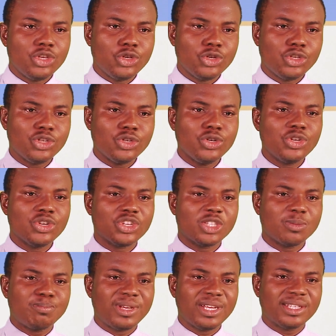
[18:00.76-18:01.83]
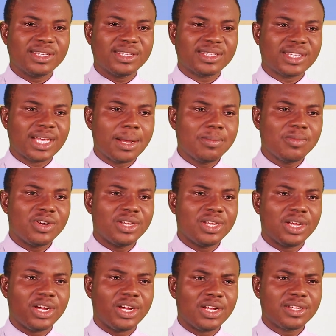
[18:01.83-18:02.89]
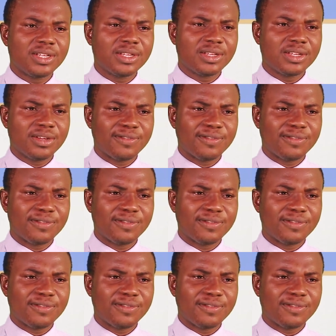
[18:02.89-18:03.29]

You do not speak to someone on